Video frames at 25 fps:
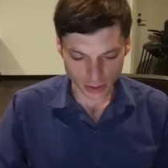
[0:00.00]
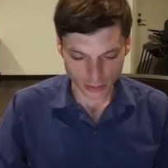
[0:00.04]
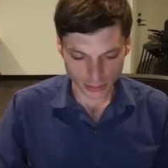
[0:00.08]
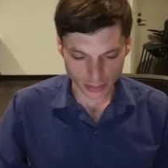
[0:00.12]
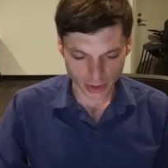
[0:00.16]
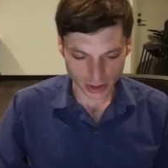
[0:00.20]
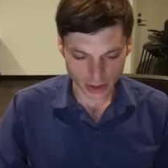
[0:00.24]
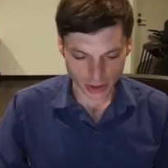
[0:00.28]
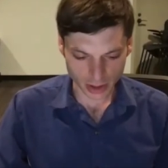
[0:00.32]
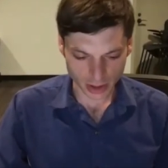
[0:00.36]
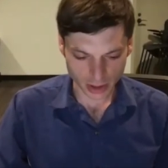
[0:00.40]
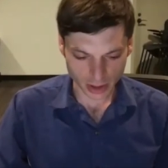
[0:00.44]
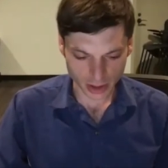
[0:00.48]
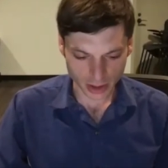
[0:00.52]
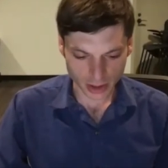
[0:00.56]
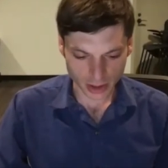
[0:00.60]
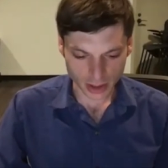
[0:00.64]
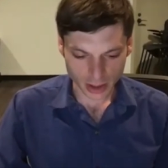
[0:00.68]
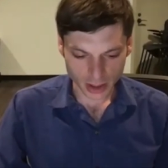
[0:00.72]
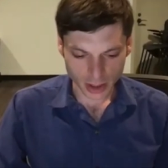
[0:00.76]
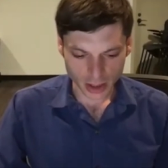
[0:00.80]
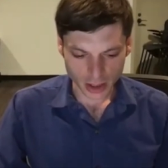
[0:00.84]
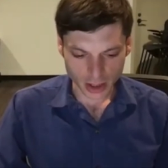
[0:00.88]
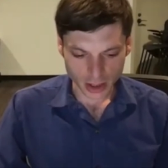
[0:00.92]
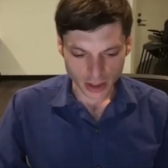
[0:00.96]
But
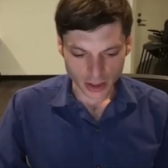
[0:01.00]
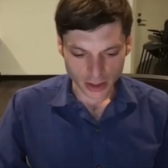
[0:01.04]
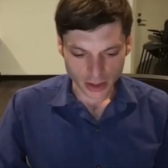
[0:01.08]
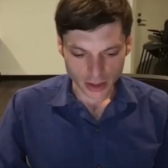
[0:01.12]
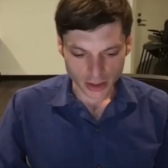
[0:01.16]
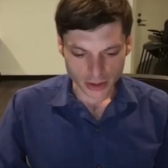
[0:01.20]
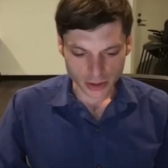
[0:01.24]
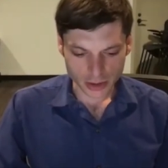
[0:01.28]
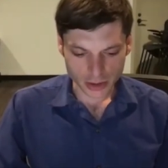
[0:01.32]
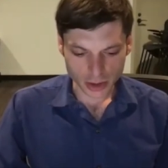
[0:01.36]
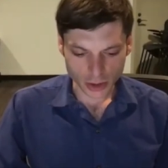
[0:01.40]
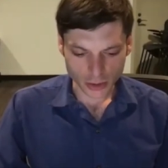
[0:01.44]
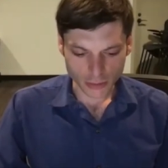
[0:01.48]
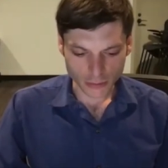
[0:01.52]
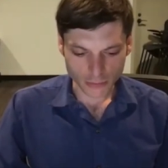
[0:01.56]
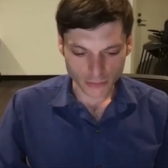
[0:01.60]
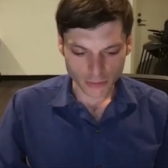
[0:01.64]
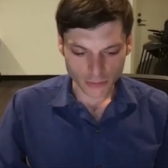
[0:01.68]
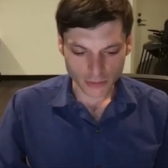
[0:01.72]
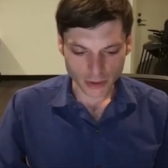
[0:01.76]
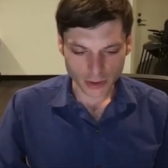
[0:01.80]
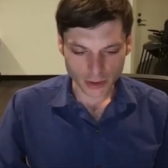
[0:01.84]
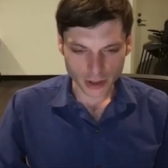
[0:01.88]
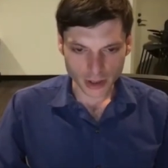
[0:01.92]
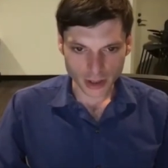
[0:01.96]
you know,
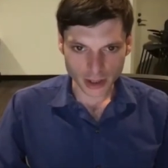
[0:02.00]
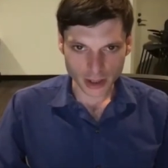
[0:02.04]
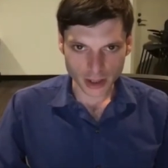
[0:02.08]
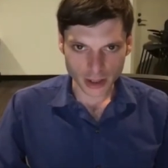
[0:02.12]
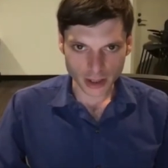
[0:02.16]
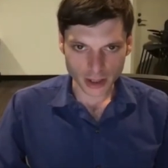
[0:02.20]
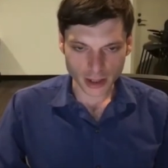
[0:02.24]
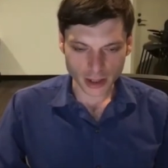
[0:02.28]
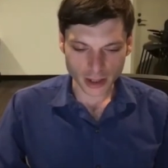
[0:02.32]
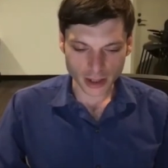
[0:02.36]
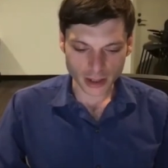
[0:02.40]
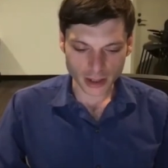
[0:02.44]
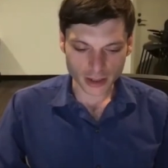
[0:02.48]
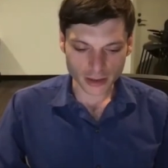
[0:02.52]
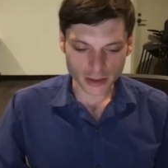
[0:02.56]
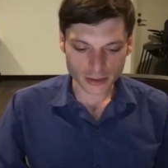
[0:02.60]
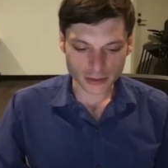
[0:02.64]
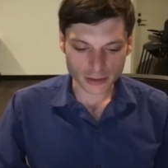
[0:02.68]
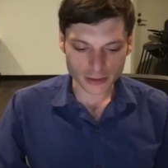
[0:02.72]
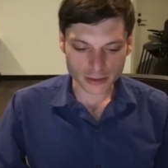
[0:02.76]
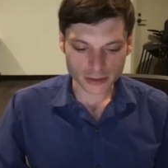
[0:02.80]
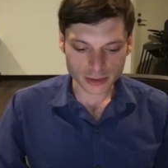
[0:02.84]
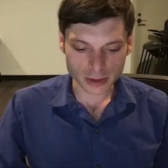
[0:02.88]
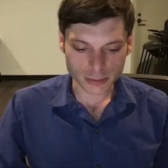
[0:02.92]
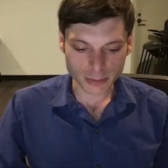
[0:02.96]

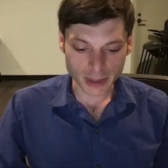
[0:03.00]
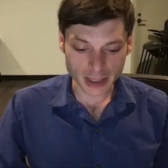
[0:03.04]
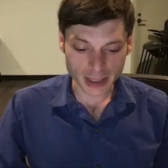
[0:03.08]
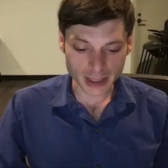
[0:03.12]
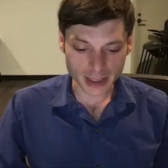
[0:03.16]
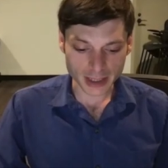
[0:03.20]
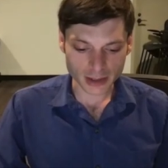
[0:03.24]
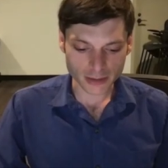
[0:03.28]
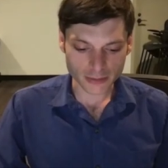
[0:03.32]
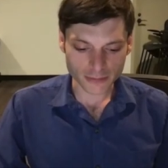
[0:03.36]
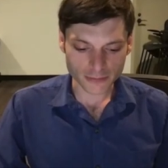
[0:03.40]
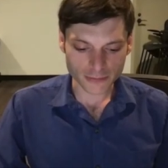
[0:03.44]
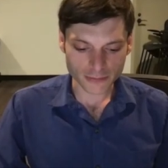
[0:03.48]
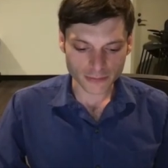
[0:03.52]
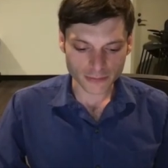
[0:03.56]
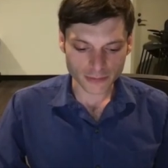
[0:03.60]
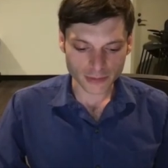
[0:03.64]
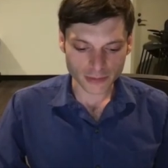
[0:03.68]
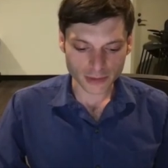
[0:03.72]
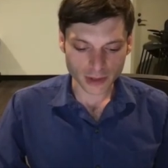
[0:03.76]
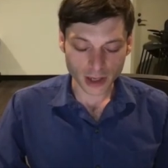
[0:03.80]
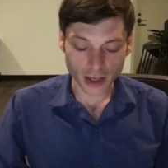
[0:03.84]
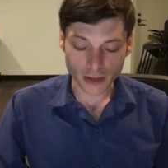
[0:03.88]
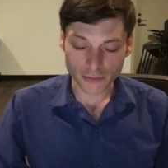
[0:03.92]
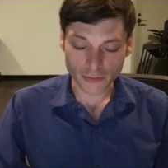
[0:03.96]
speaking of
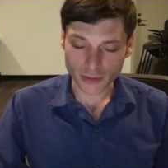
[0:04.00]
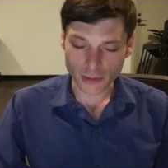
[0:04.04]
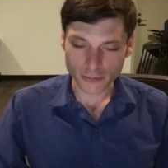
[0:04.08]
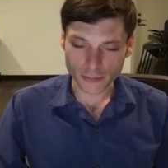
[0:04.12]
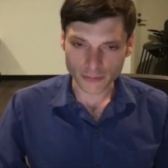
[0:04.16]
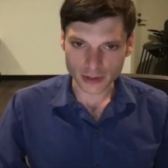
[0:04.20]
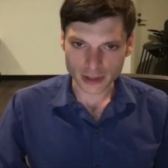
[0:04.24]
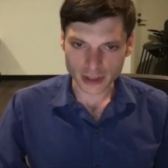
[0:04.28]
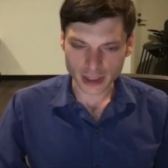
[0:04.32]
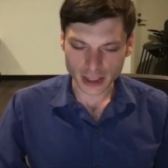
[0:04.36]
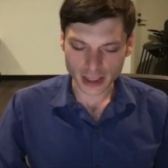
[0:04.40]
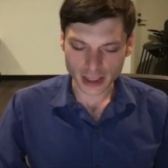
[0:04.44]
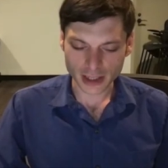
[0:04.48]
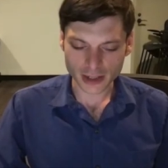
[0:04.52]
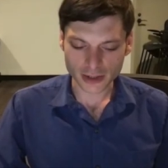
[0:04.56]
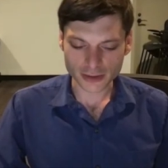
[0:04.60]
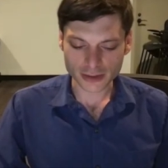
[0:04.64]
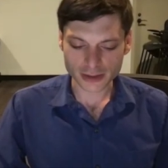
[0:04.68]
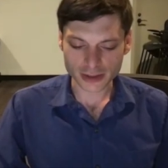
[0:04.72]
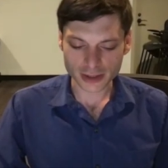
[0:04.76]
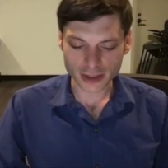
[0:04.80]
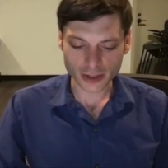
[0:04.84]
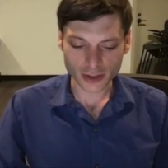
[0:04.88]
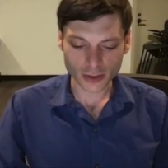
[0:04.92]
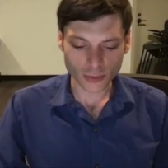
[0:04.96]
femme fatales,
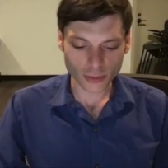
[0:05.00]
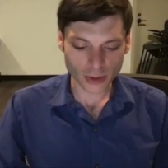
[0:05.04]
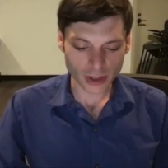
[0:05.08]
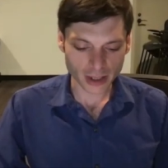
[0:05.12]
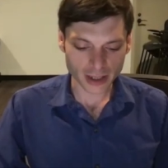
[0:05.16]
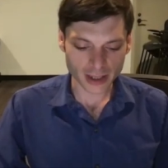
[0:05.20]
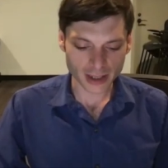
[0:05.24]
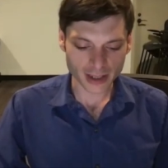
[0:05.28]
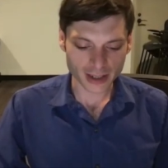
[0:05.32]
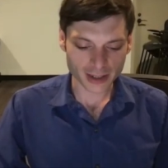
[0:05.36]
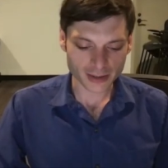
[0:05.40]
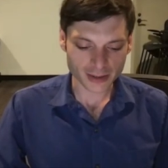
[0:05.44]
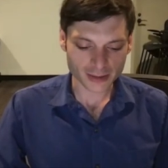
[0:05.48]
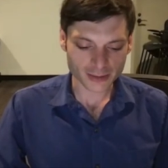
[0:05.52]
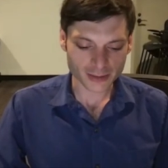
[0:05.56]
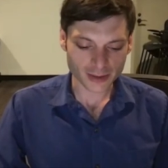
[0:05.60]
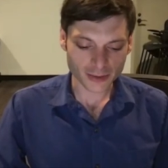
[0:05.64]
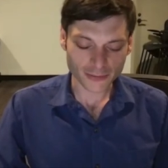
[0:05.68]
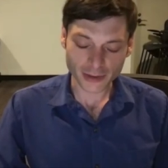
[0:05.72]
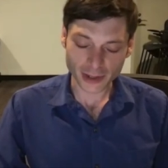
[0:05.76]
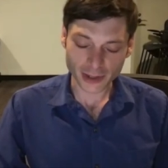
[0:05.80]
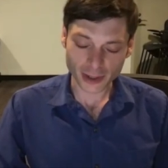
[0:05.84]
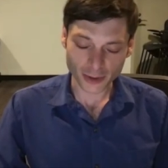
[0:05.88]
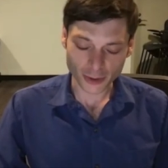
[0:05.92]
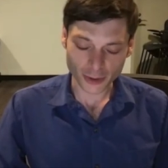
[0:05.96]
in a way, the
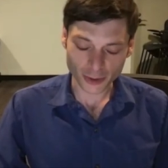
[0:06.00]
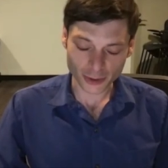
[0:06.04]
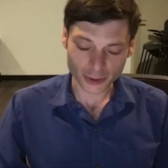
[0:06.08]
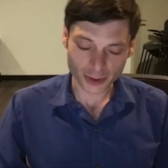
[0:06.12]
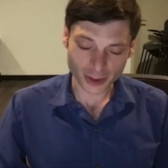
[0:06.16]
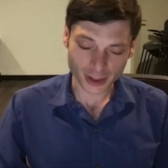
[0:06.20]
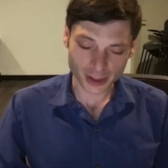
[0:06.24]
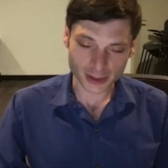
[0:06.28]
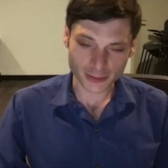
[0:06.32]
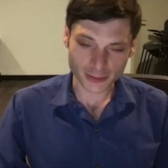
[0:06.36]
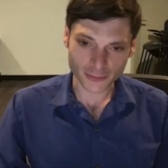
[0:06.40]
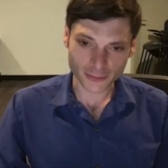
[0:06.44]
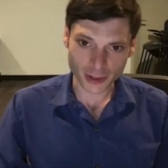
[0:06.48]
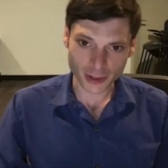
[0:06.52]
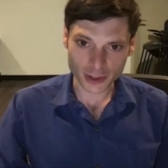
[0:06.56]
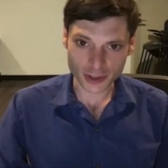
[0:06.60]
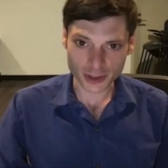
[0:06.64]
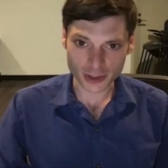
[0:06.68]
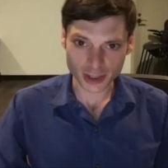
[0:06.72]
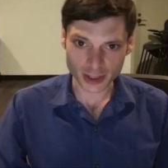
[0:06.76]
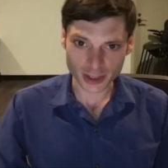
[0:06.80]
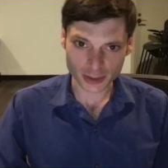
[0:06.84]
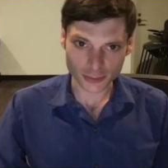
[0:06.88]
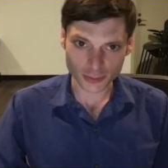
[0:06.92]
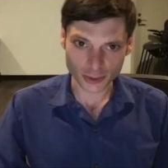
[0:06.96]
final girl does
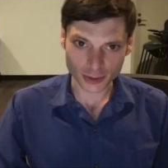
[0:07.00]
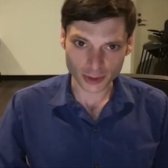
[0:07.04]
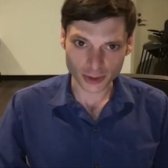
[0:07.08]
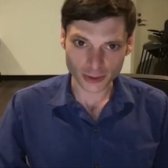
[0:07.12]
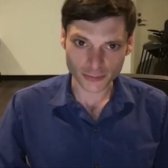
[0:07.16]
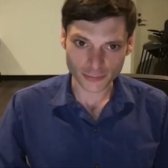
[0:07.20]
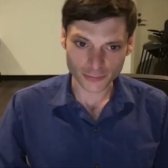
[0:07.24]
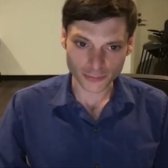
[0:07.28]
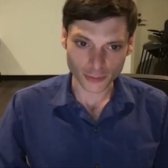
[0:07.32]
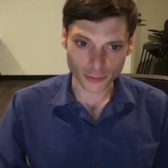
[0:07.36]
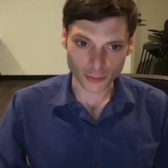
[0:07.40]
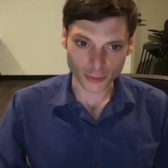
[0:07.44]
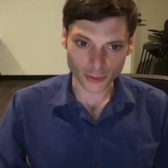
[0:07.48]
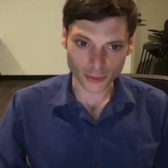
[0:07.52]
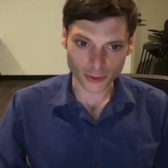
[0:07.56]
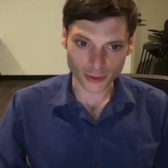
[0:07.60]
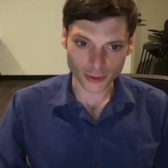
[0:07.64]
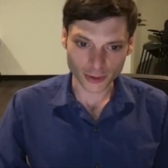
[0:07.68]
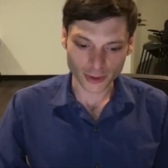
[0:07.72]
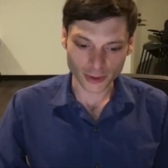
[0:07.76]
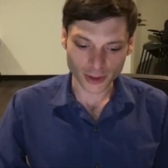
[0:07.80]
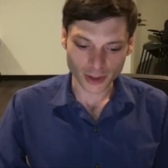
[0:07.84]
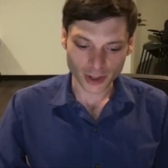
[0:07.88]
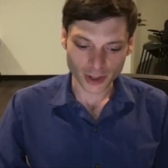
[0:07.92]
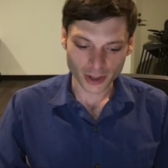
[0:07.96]
function as one
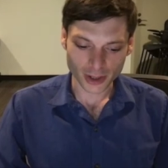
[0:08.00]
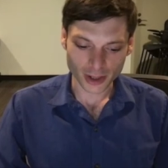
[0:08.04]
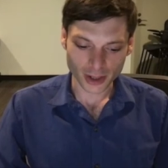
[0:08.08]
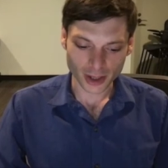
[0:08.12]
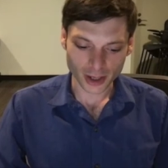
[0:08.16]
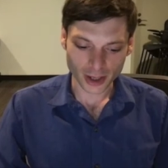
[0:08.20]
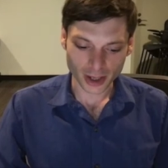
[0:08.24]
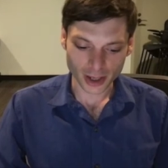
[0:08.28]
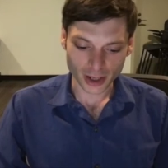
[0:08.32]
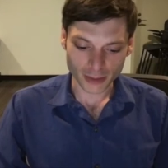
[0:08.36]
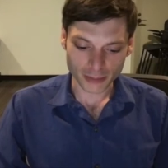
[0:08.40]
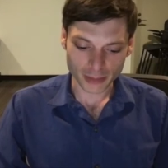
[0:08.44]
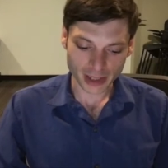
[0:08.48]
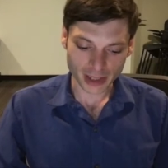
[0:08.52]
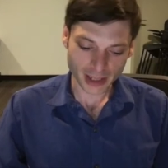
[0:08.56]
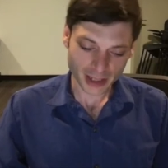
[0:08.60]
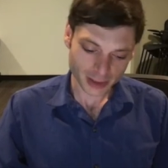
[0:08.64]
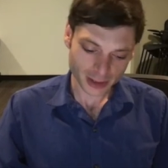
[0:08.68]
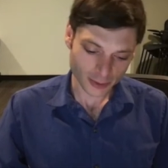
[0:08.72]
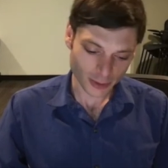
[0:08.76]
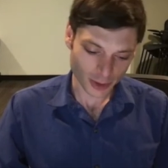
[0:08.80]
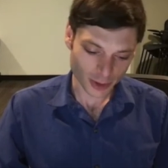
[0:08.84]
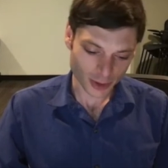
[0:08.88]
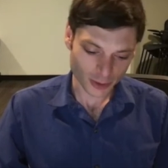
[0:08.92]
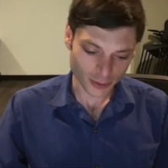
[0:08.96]
for my next
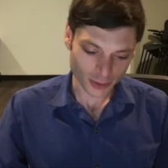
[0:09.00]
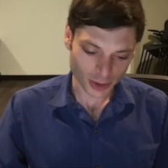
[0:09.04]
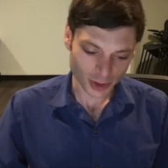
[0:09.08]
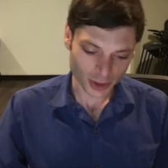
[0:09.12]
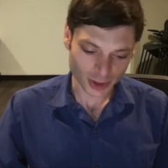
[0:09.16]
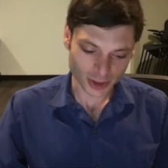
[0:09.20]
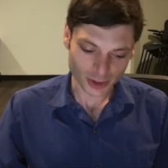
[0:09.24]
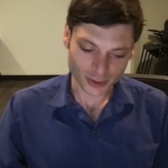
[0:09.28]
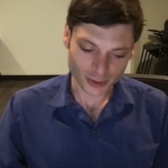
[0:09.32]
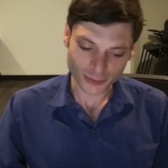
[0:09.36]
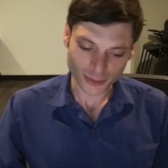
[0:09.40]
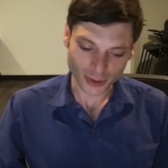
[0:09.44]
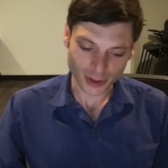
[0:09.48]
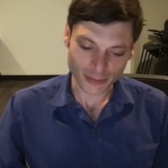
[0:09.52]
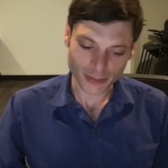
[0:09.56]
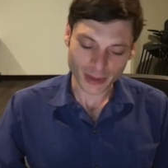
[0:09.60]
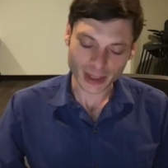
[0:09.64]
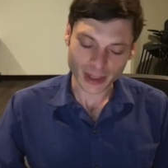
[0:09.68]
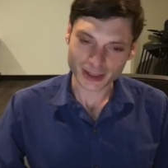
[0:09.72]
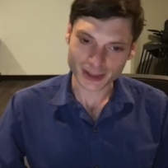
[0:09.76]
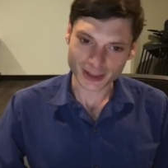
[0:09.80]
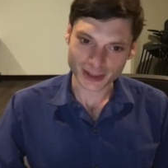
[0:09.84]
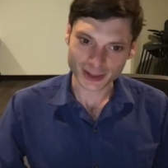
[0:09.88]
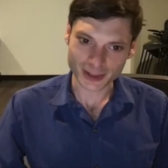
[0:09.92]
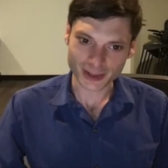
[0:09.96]
question, which is what
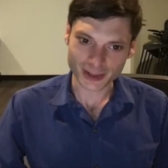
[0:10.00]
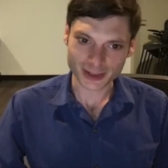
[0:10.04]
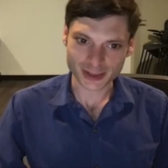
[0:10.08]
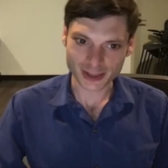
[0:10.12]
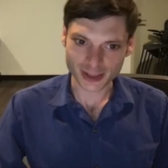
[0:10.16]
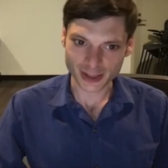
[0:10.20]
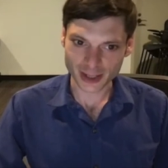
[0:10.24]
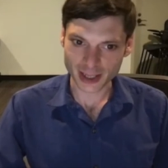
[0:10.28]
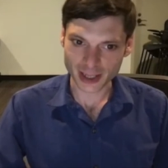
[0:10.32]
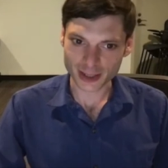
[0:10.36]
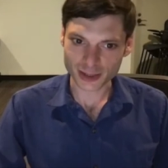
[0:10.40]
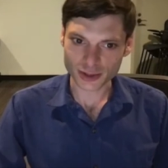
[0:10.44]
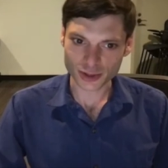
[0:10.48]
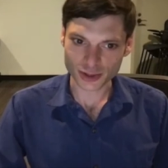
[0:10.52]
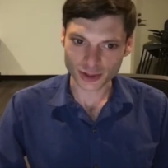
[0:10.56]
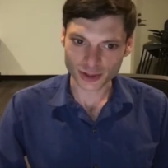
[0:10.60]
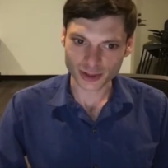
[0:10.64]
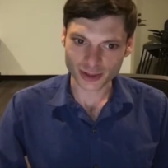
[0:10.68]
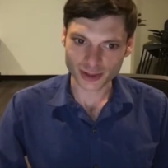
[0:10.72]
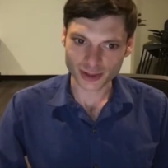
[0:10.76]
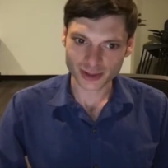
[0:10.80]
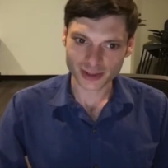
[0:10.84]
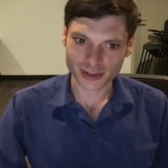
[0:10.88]
makes a good slasher.